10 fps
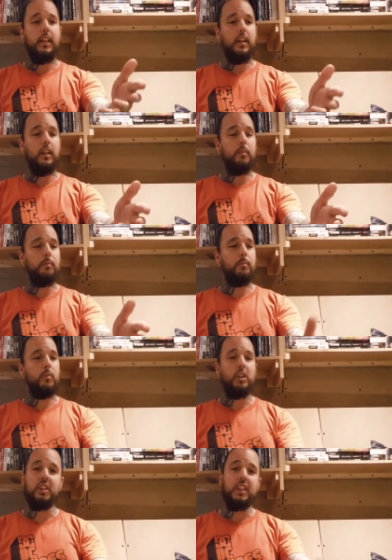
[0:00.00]
um,
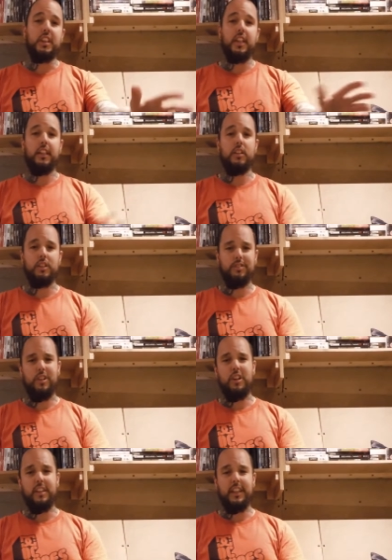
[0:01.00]
like GTA, you know, is a
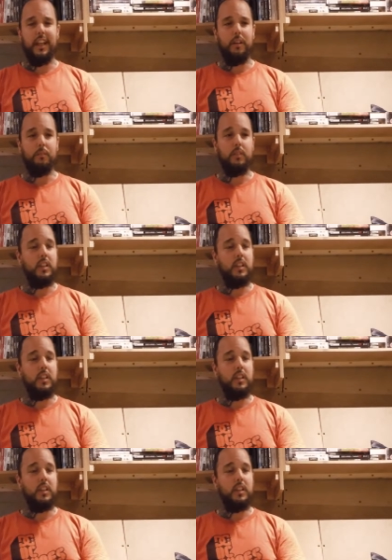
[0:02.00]
violent game.